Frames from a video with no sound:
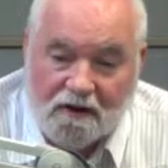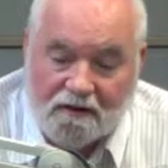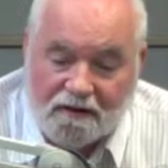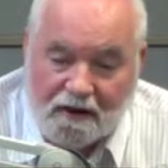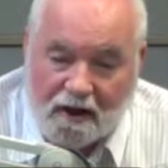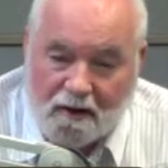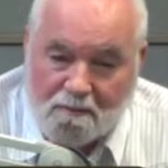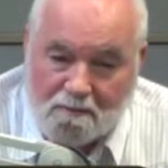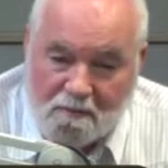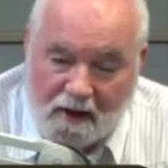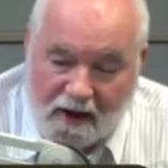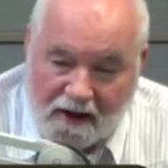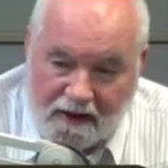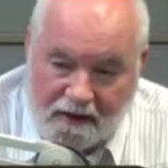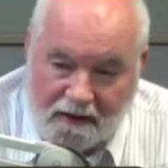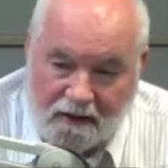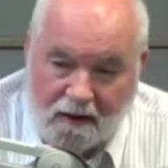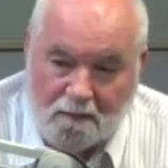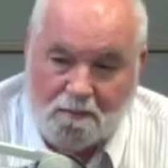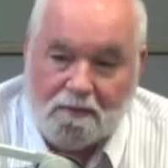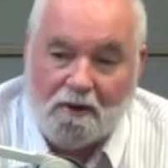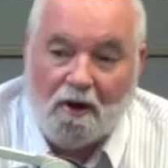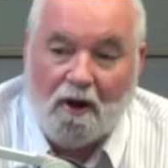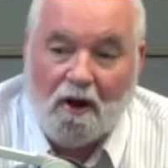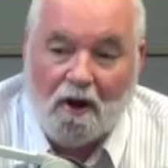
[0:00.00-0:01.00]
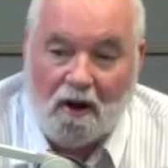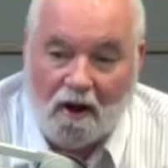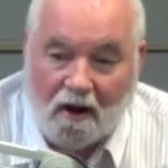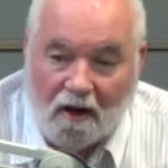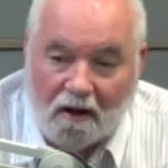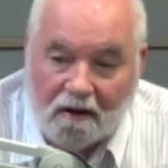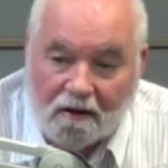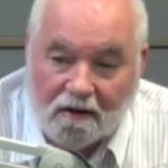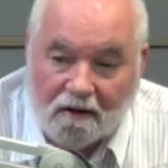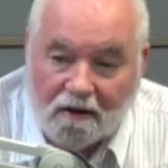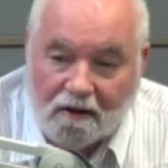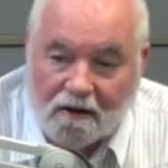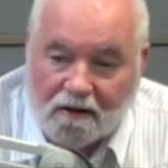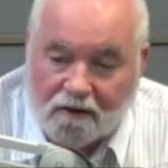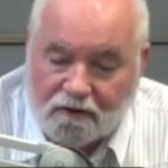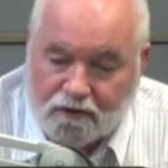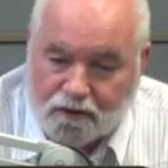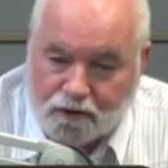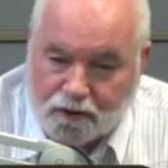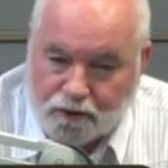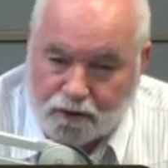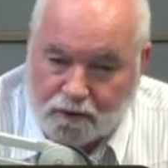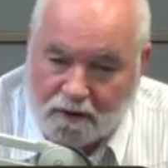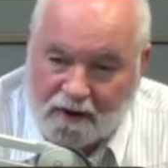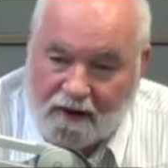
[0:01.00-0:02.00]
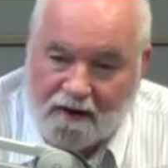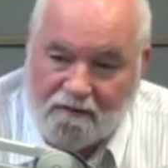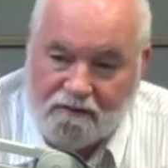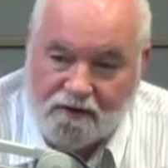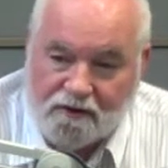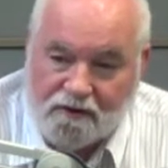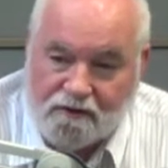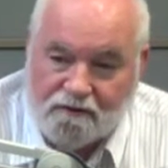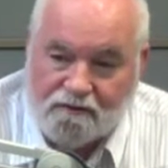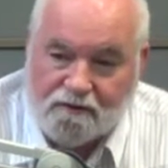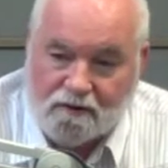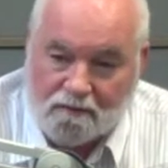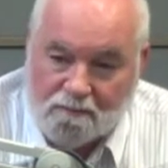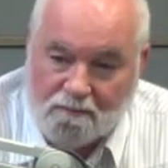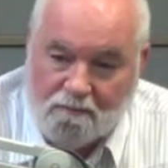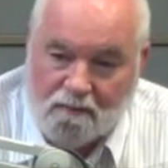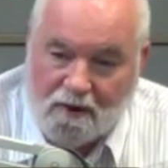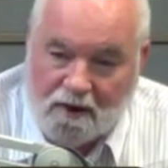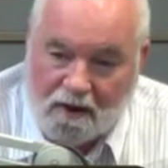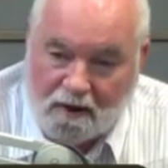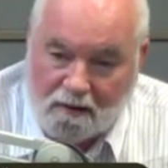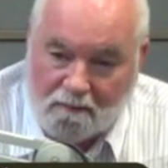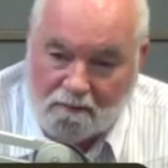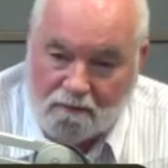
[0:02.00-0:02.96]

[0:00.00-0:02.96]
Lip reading: they may apply to have a different,